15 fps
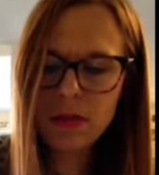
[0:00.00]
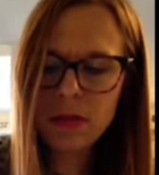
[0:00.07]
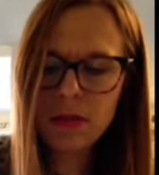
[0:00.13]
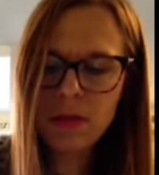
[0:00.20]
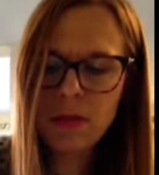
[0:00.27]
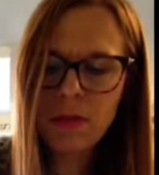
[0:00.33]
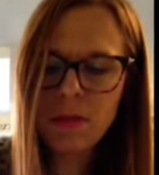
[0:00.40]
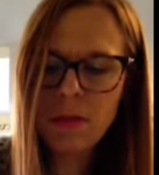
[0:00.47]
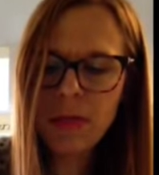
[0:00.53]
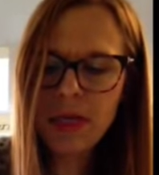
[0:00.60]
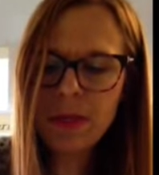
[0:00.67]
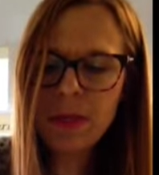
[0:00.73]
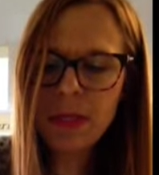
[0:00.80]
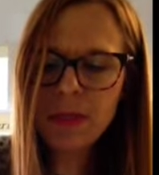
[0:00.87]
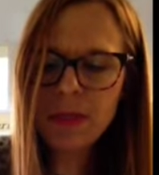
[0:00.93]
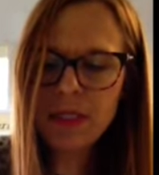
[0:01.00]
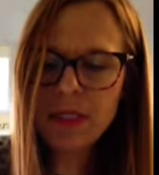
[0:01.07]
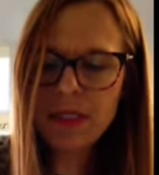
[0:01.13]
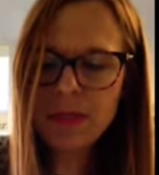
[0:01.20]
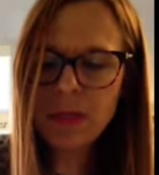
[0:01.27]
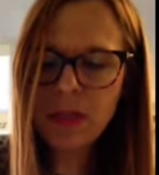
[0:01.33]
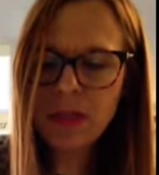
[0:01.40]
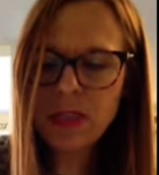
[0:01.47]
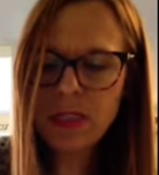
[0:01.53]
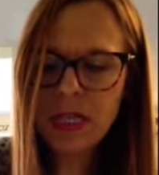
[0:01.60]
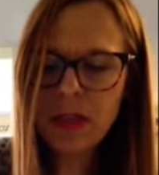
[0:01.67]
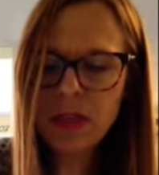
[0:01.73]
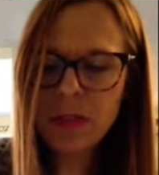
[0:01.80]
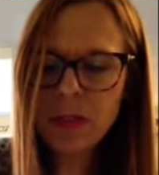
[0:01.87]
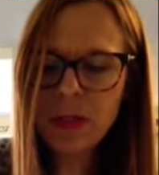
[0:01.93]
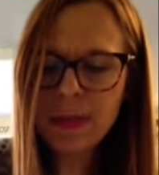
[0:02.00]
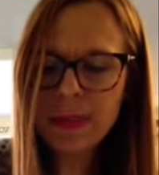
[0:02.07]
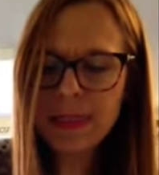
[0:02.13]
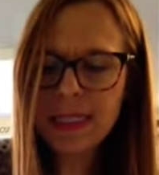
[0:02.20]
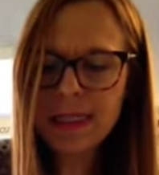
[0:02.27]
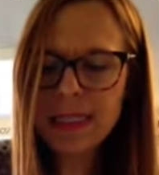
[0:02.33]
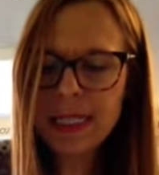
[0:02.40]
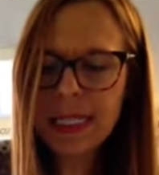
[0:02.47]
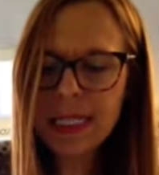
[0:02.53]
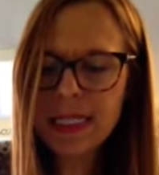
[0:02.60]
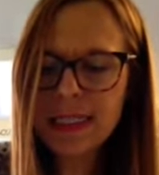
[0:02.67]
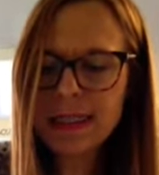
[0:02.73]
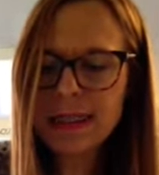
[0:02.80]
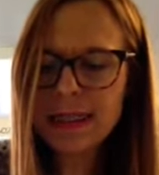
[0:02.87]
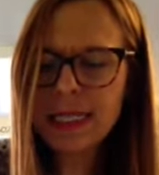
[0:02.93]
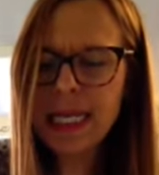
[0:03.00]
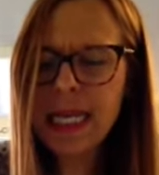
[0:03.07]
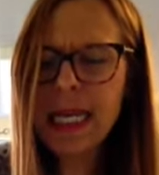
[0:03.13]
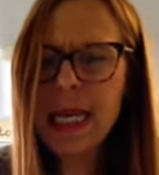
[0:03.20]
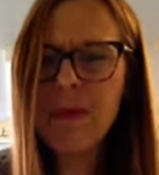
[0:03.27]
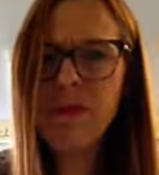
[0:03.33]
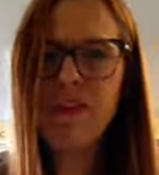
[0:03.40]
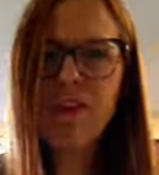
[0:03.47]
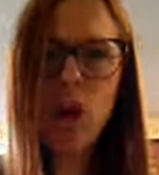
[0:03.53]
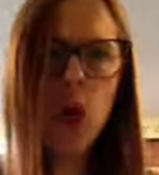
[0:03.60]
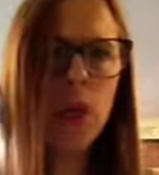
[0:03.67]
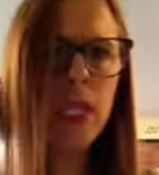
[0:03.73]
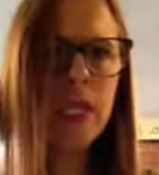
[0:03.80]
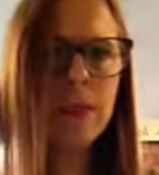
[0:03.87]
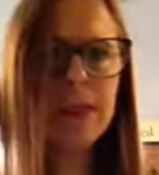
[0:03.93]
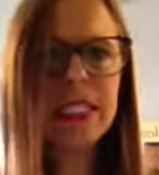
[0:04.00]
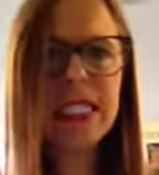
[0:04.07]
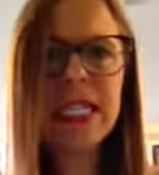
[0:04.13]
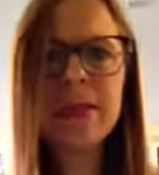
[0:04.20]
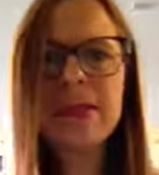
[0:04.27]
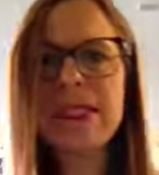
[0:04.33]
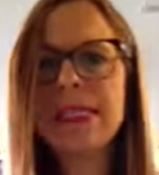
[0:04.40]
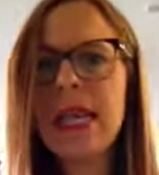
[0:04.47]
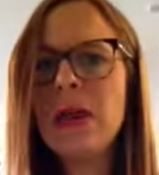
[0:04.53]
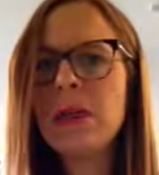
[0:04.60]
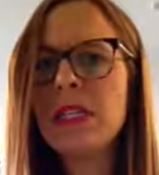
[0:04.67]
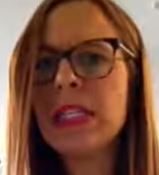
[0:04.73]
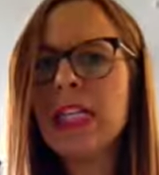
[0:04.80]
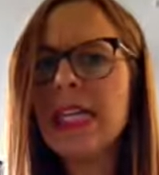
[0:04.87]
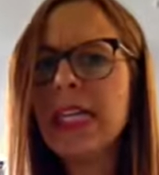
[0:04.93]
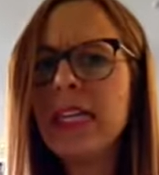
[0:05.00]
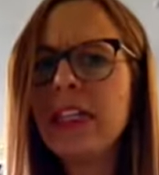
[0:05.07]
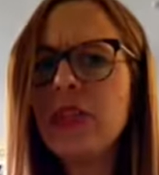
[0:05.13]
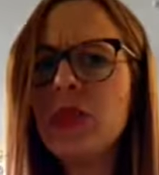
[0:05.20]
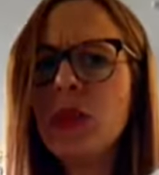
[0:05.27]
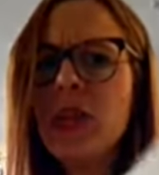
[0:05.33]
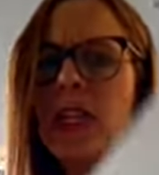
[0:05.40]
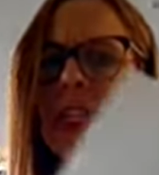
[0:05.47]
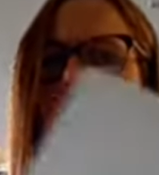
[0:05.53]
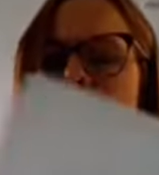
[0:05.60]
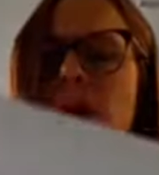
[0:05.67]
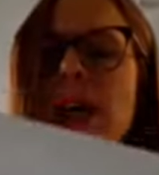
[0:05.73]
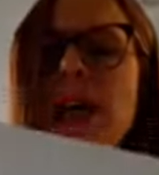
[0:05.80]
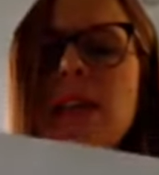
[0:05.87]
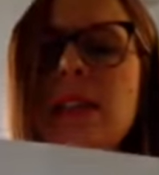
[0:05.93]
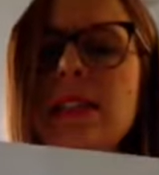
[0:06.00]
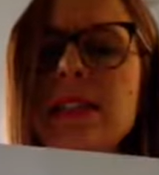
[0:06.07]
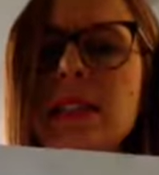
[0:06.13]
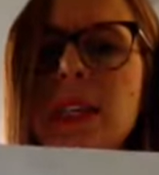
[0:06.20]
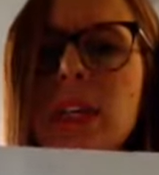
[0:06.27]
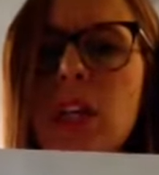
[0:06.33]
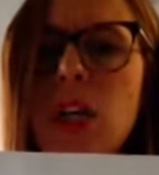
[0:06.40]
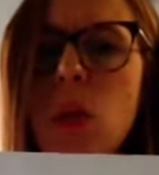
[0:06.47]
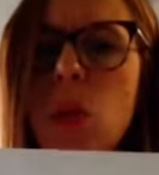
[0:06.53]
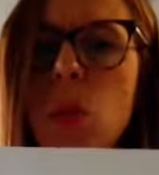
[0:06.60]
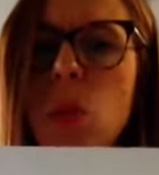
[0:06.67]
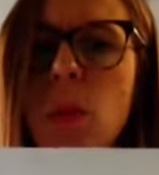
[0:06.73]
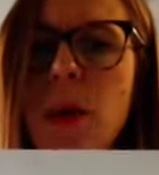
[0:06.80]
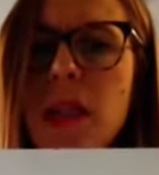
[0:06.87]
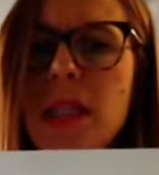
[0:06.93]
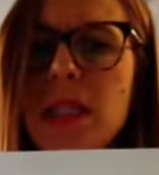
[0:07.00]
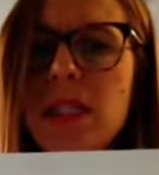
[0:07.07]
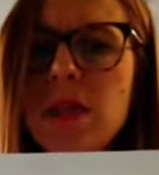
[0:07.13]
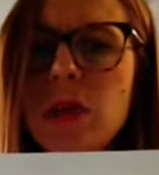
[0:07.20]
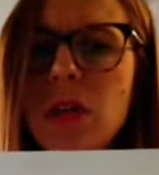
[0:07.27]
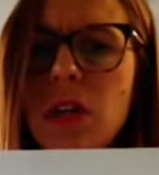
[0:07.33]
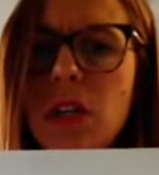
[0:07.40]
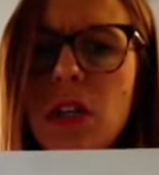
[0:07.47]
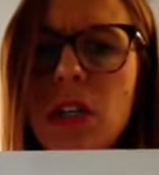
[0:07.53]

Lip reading: You might be able to spot it now. You might start to hear the same phoneme, the same sound in each one of these words. What about this one?